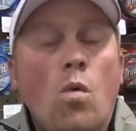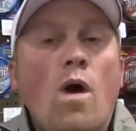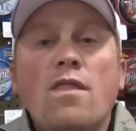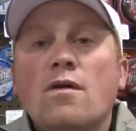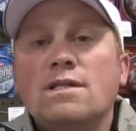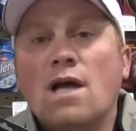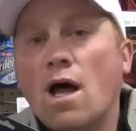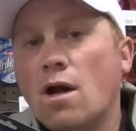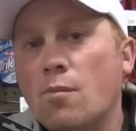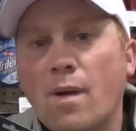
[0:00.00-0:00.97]
Whether it's a
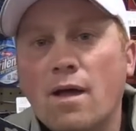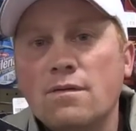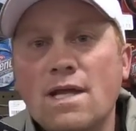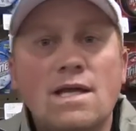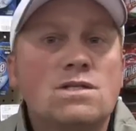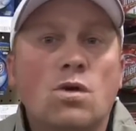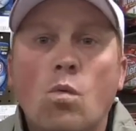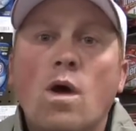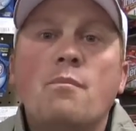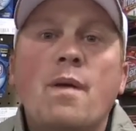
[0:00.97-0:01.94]
100 pound test or
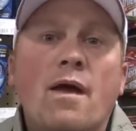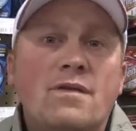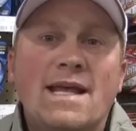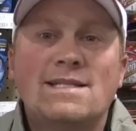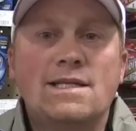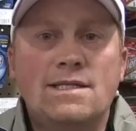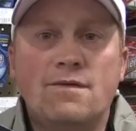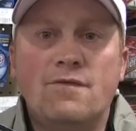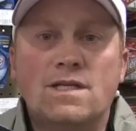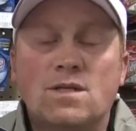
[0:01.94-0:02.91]
one pound test, it's
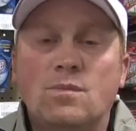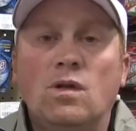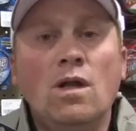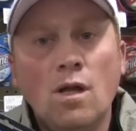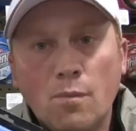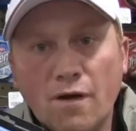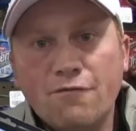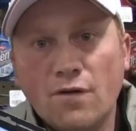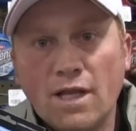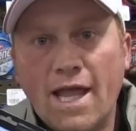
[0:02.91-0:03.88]
invisible. But
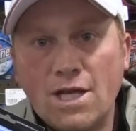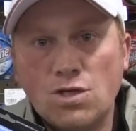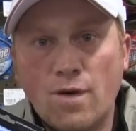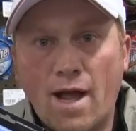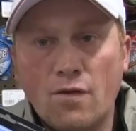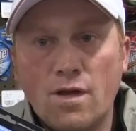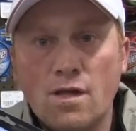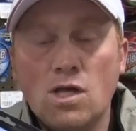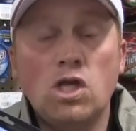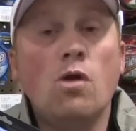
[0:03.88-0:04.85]
for lake trout,
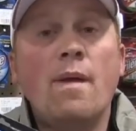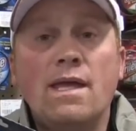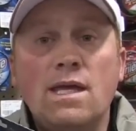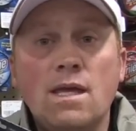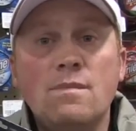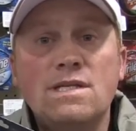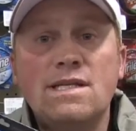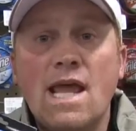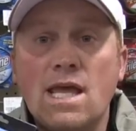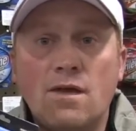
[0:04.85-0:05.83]
you're making a
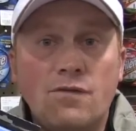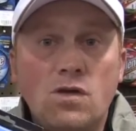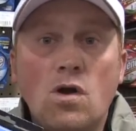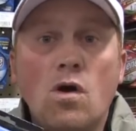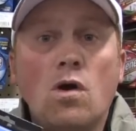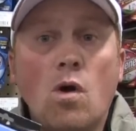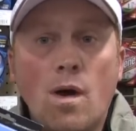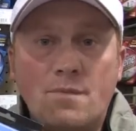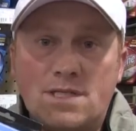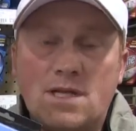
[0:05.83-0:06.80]
mistake if you don't go
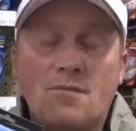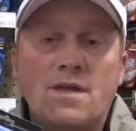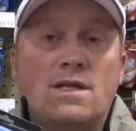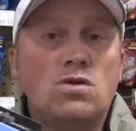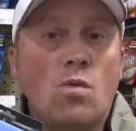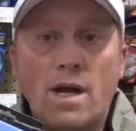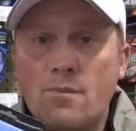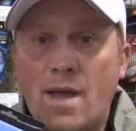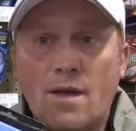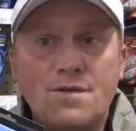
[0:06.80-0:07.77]
up to something
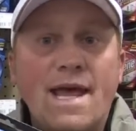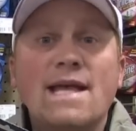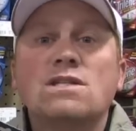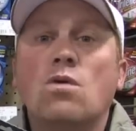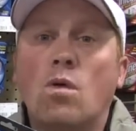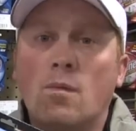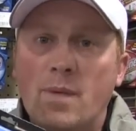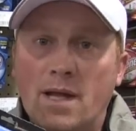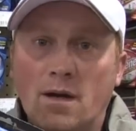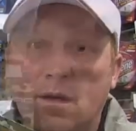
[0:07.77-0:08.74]
20 pound test or
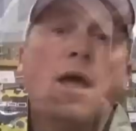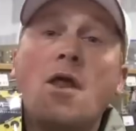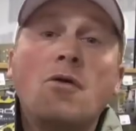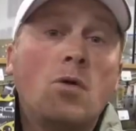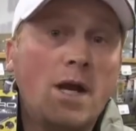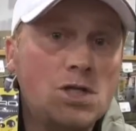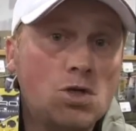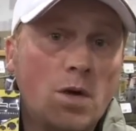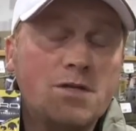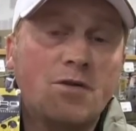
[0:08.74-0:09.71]
bigger. Another great
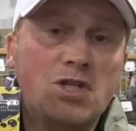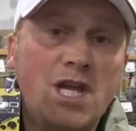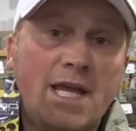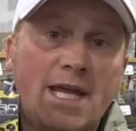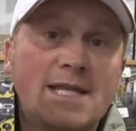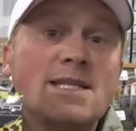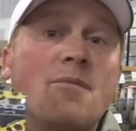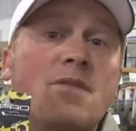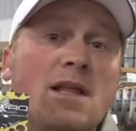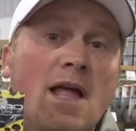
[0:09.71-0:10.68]
choice for jigging is
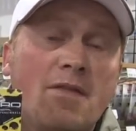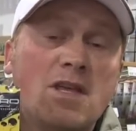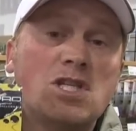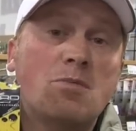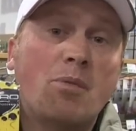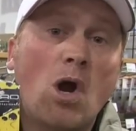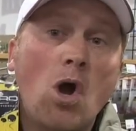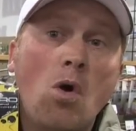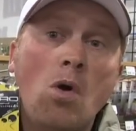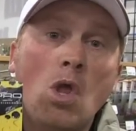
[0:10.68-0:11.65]
something like this
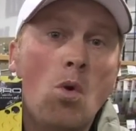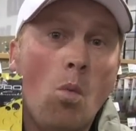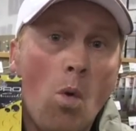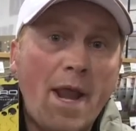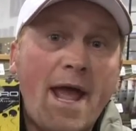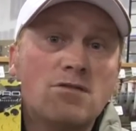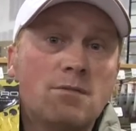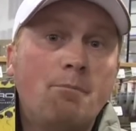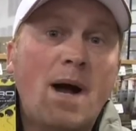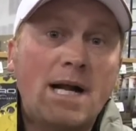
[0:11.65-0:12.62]
Spro one
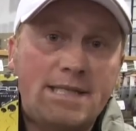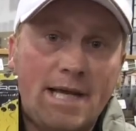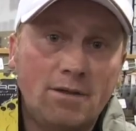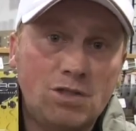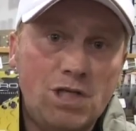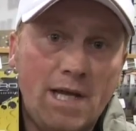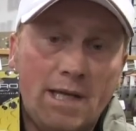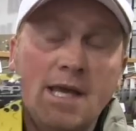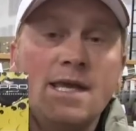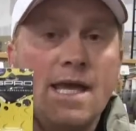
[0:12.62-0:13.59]
ounce bucktail
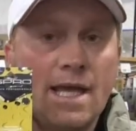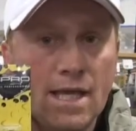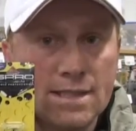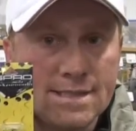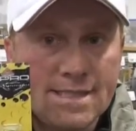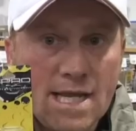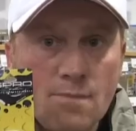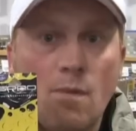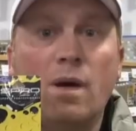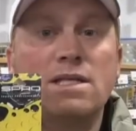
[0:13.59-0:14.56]
jig. It gets
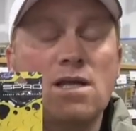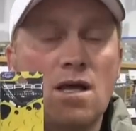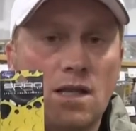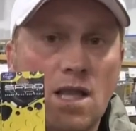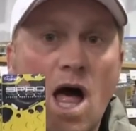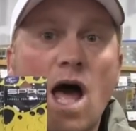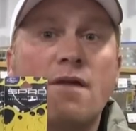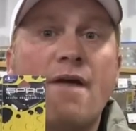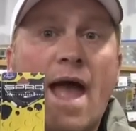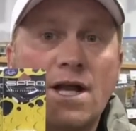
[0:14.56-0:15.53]
deep, but it's got a lot
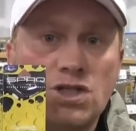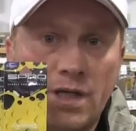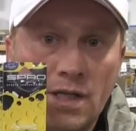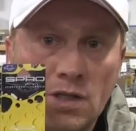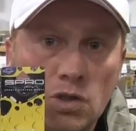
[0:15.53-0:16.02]
of action.